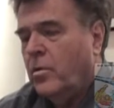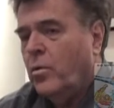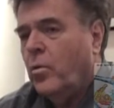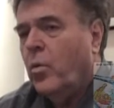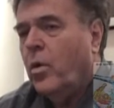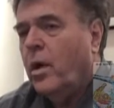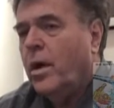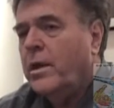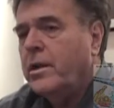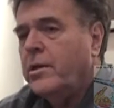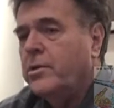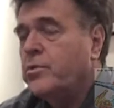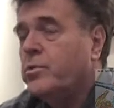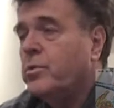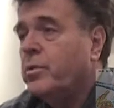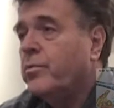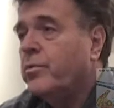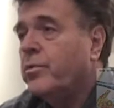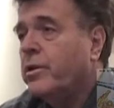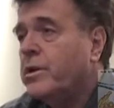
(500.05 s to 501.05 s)
wanting
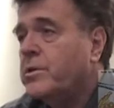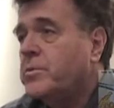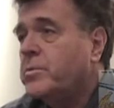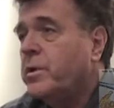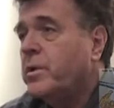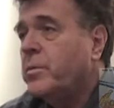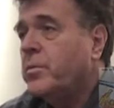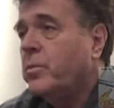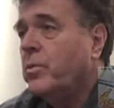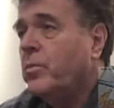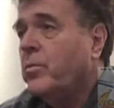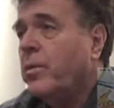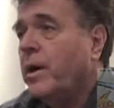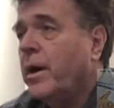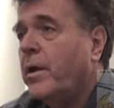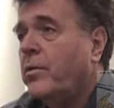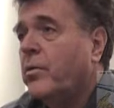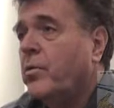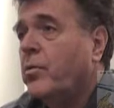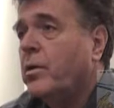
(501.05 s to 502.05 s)
to impress people
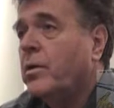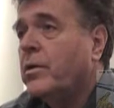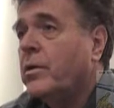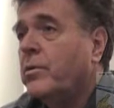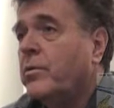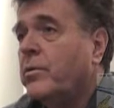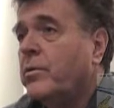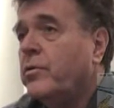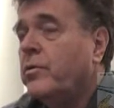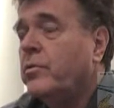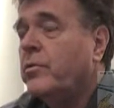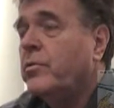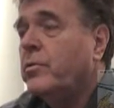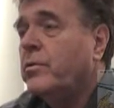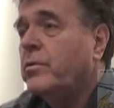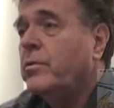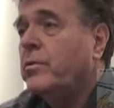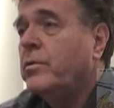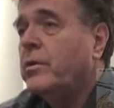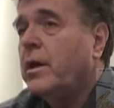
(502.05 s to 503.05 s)
by the work that we
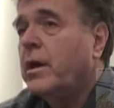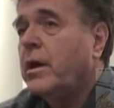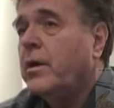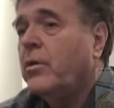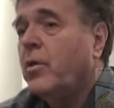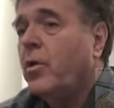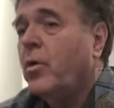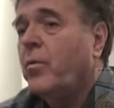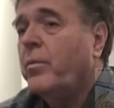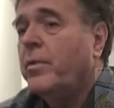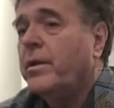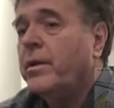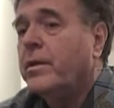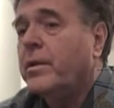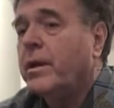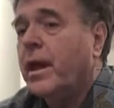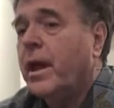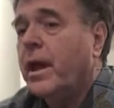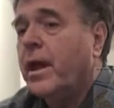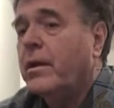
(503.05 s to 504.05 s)
do, and
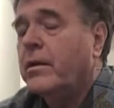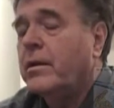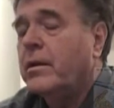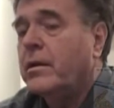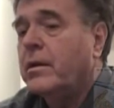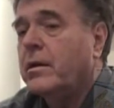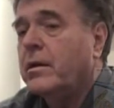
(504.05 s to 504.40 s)
hoping that